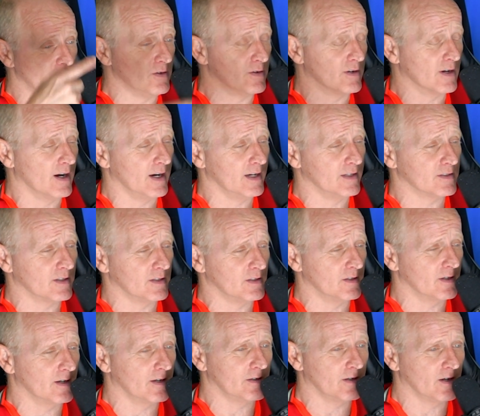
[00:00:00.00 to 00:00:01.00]
you guys,
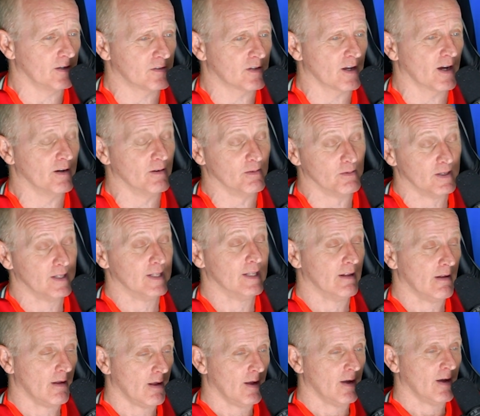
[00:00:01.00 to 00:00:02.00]
I'd go,
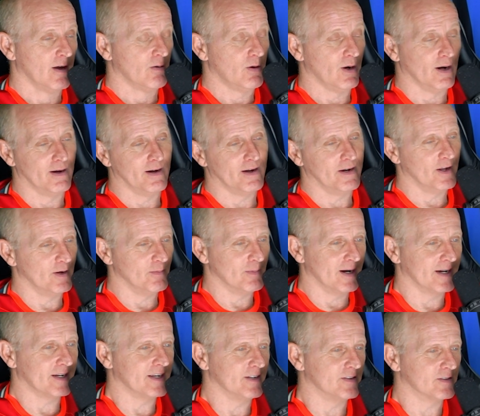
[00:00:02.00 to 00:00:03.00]
I know
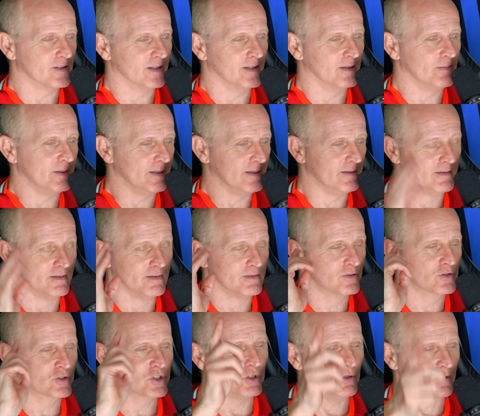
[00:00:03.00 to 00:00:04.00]
Mikey's going to be
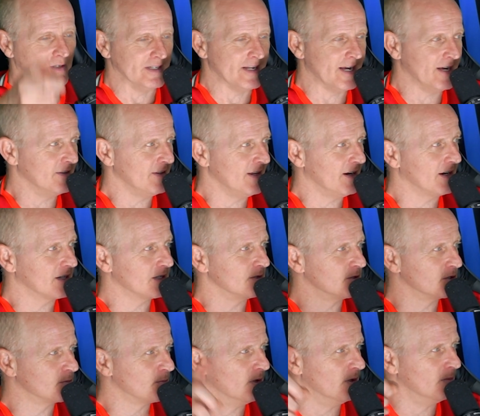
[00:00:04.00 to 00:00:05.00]
shooting down there. I can
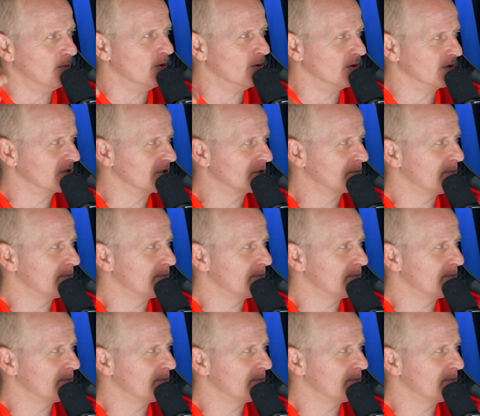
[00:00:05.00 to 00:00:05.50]
just put a ball into